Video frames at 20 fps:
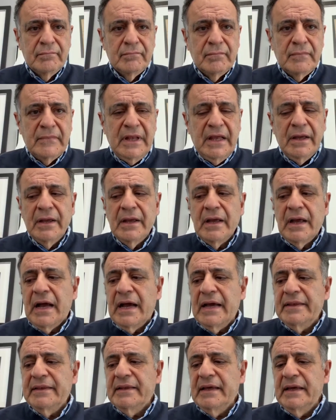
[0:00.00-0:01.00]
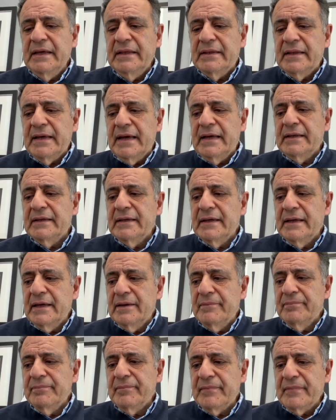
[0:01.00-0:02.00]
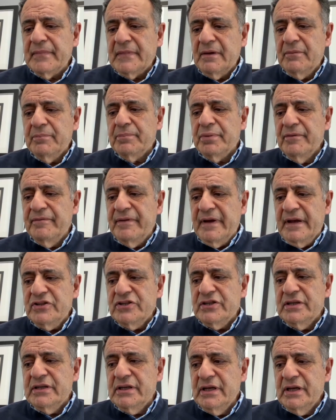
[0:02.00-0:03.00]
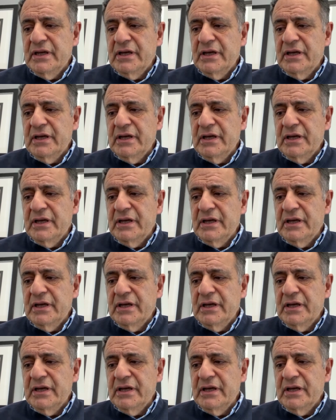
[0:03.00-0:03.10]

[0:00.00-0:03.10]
Yeah, I think that prevention.